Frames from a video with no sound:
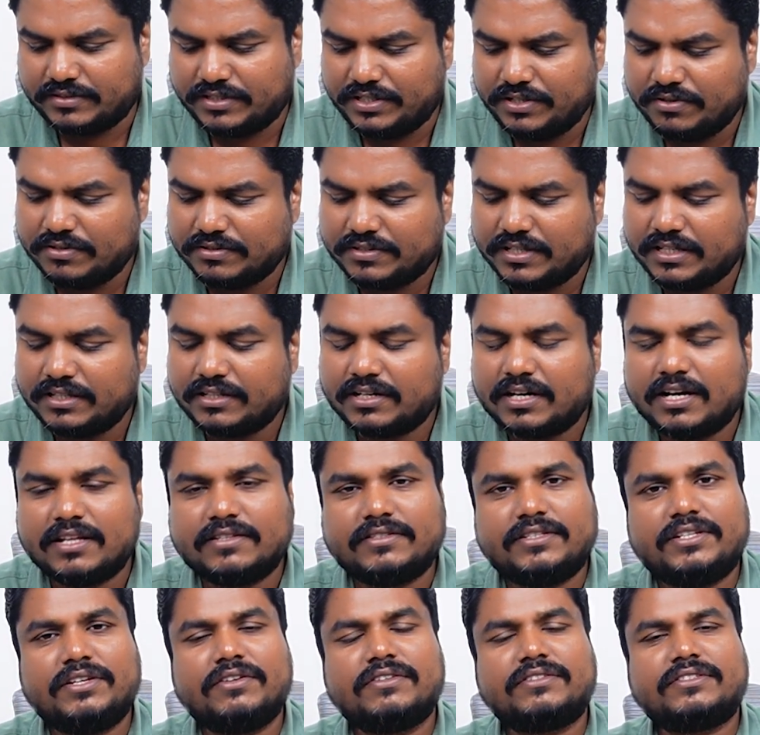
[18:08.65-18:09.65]
Geosynchronous,
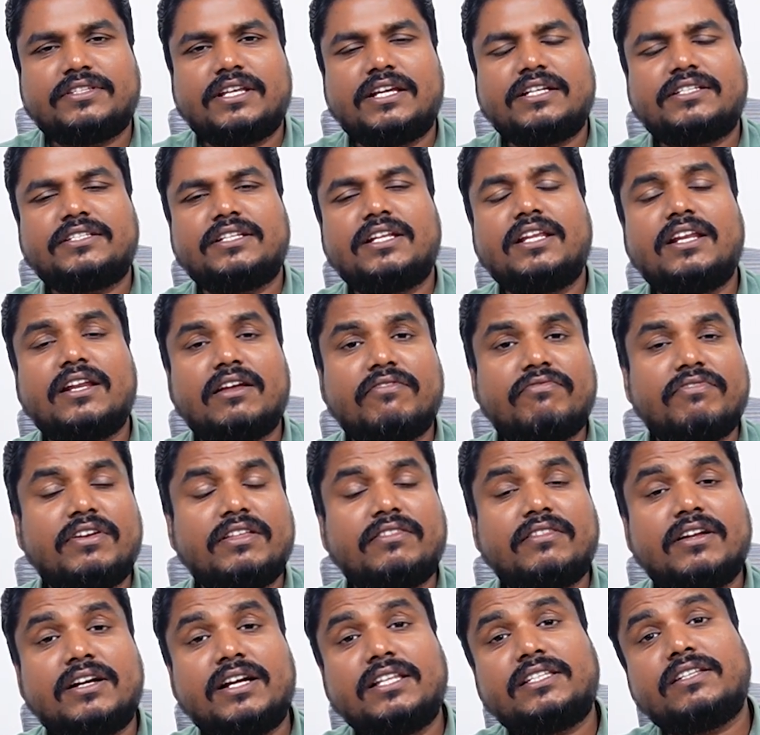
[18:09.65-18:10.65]
geostationary roughly
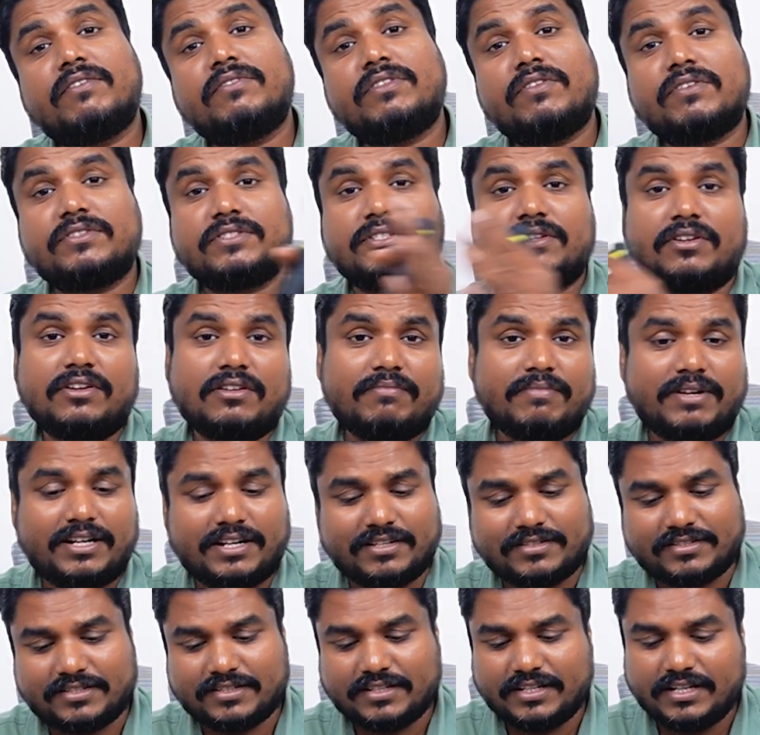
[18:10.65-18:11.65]
37,000
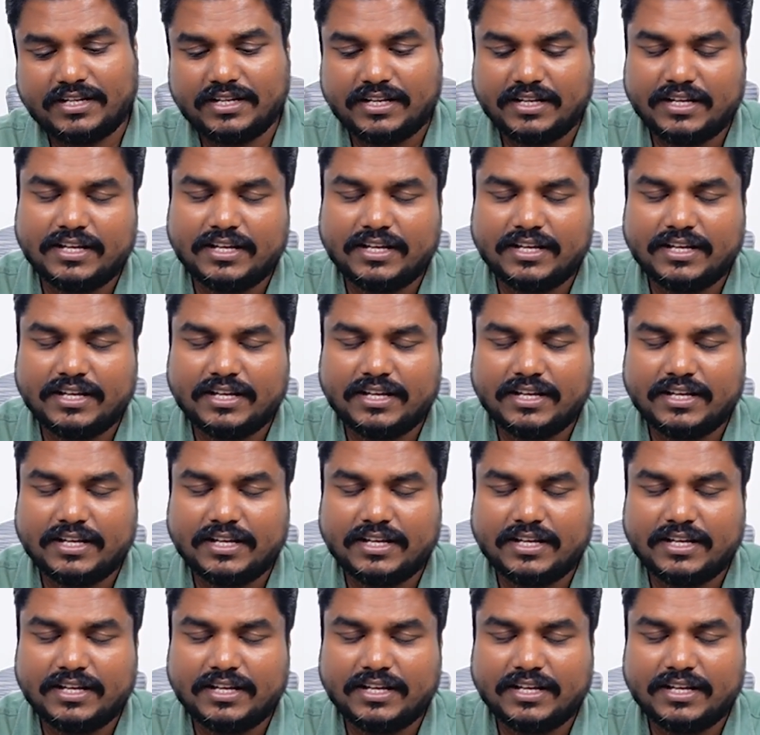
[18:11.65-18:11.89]
kilometers.